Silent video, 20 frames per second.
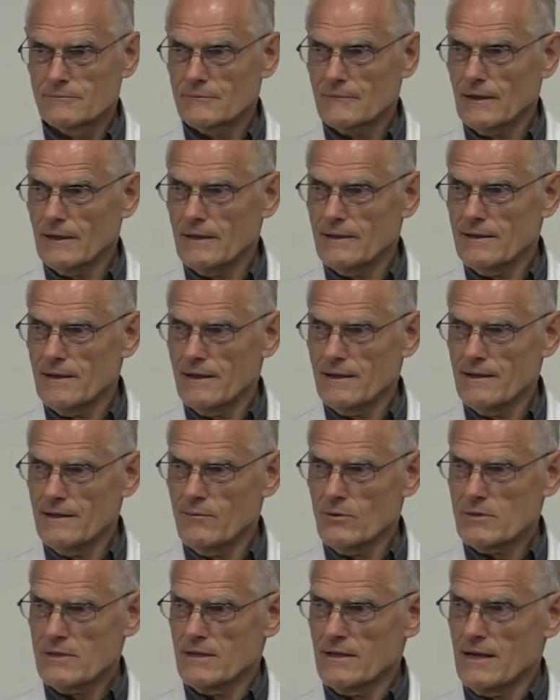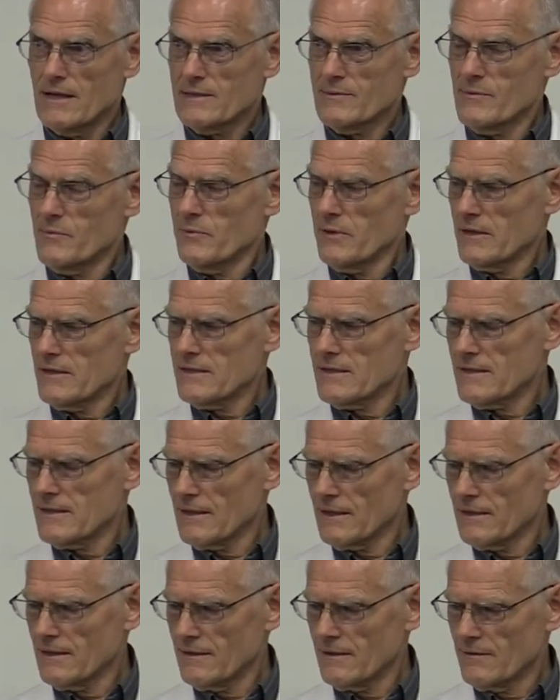And then he was in the hospital pretty
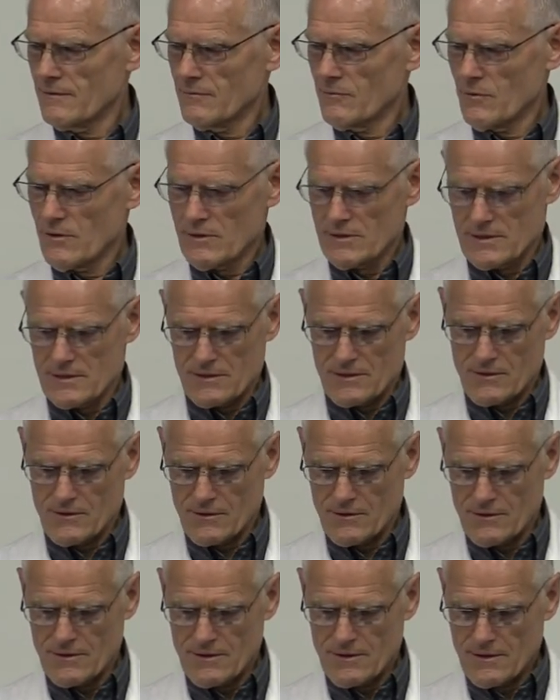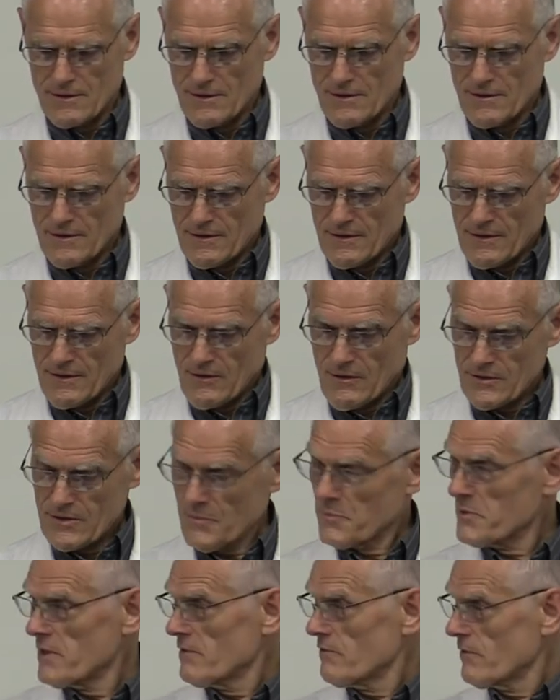sick. He was uh,
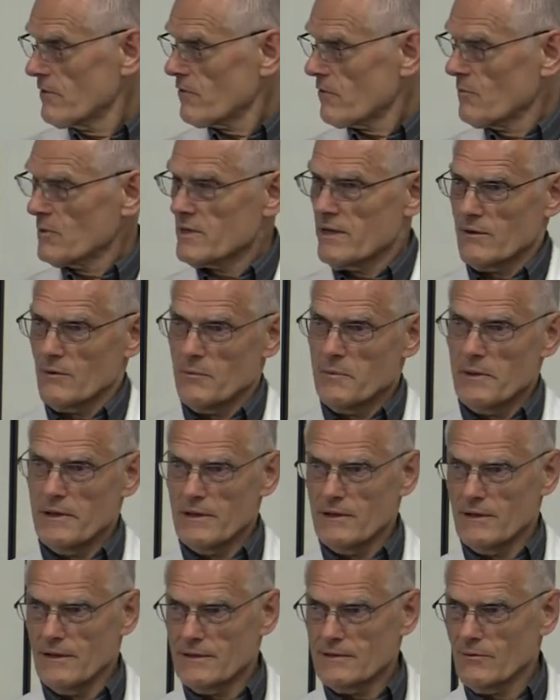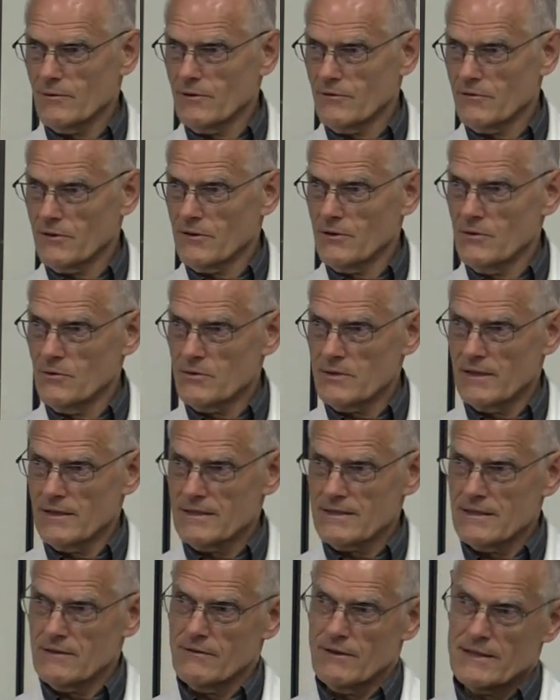also presented with thrombocytopenia as one of the clues, and
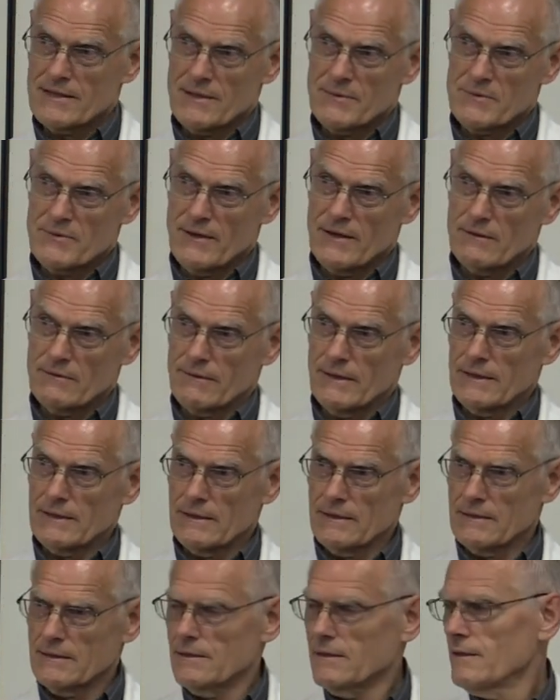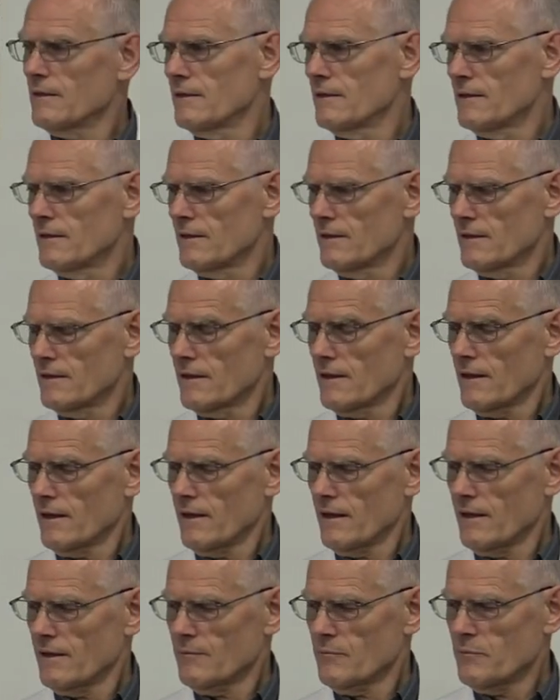his liver enzymes were elevated.
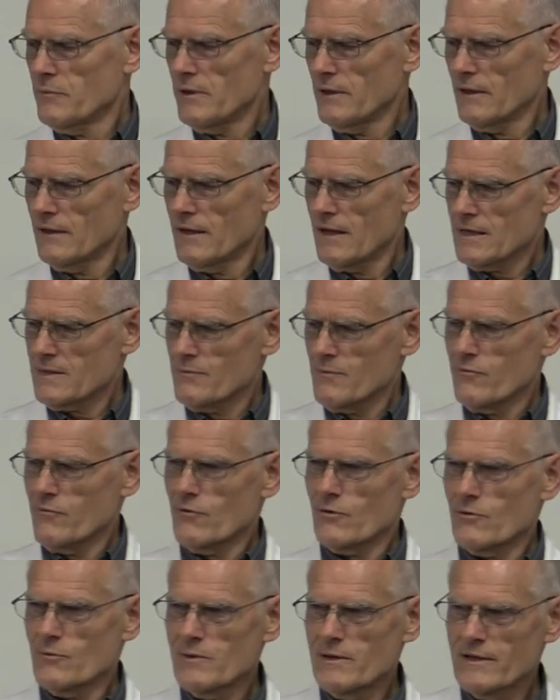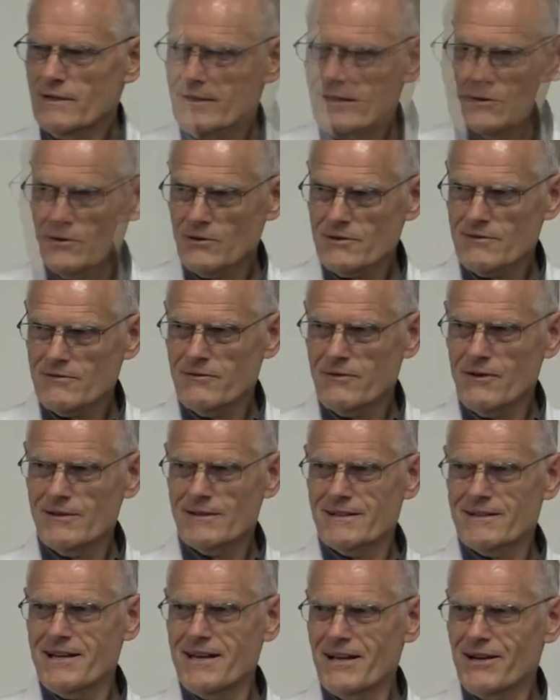And being in the hospital for a week, the nurse
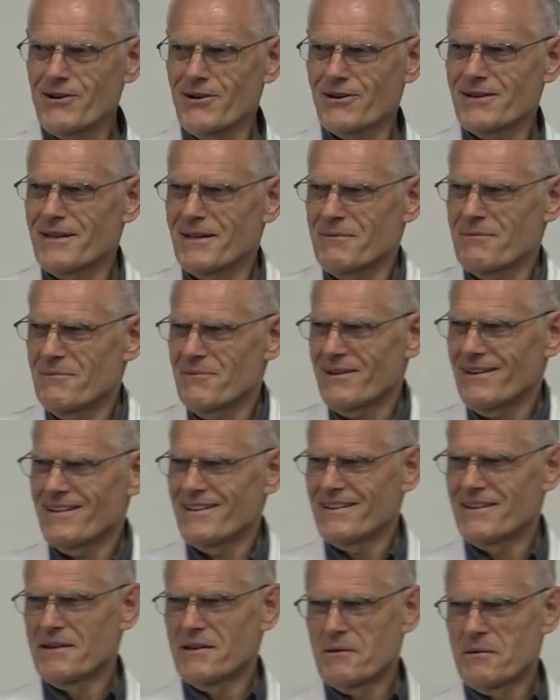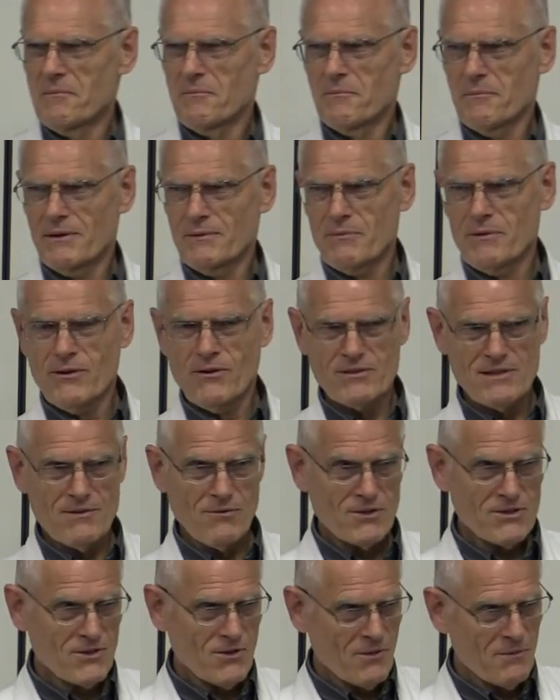found a tick on him. But because he
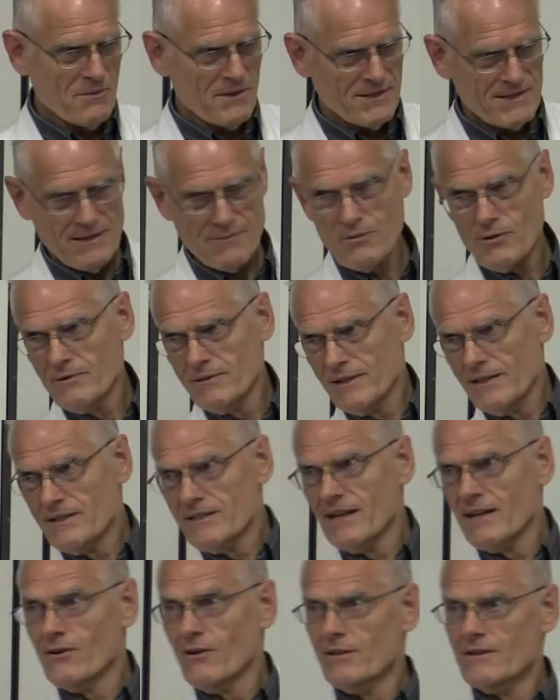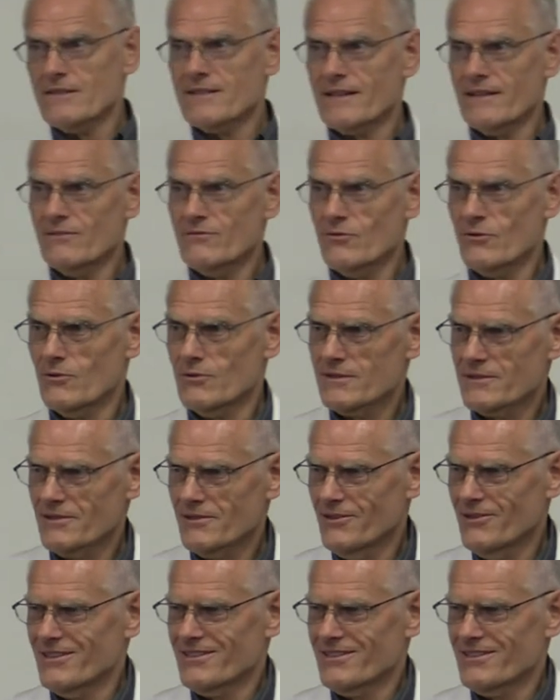was so obese, they probably didn't check all his skin folds. You know,